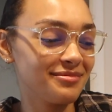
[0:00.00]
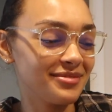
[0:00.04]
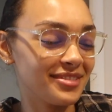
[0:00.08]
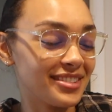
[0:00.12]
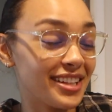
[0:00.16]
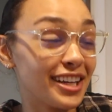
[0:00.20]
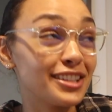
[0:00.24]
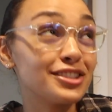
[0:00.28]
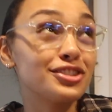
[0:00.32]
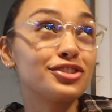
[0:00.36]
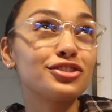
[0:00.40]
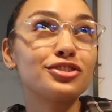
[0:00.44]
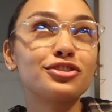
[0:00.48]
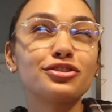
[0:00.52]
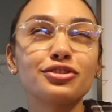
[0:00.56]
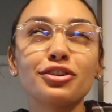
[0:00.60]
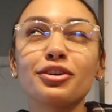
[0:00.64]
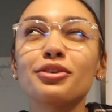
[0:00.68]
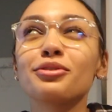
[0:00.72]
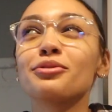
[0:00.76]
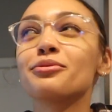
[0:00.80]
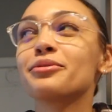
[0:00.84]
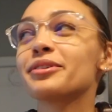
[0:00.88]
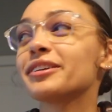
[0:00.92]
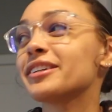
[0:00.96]
That's
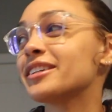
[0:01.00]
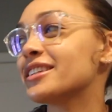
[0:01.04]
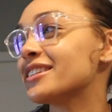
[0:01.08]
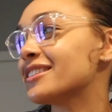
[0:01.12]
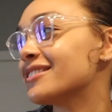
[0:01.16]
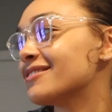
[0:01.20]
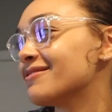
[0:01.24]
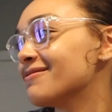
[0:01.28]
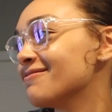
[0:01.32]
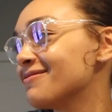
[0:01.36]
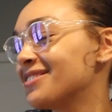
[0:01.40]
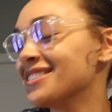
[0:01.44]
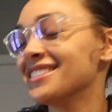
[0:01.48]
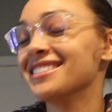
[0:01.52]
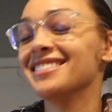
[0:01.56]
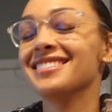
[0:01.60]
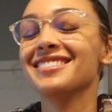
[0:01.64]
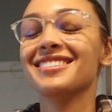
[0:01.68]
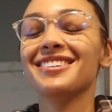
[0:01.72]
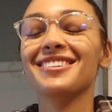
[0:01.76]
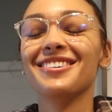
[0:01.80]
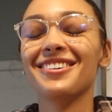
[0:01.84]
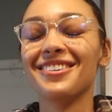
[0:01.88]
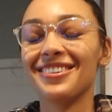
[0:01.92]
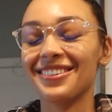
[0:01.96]
so good.
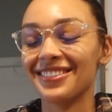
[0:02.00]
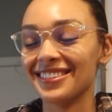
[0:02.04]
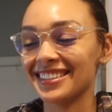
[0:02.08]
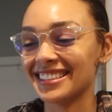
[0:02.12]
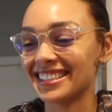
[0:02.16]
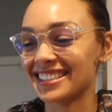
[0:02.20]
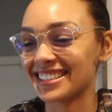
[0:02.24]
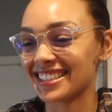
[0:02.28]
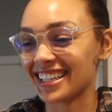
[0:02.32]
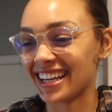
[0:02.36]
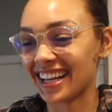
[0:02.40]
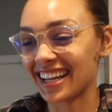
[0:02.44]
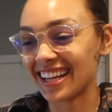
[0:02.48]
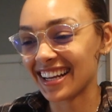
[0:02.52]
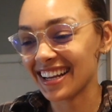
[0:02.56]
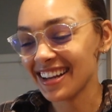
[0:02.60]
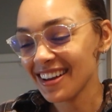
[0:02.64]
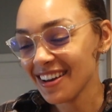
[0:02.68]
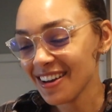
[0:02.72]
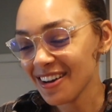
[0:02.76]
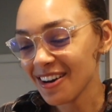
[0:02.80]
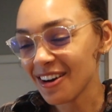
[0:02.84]
Holy shit.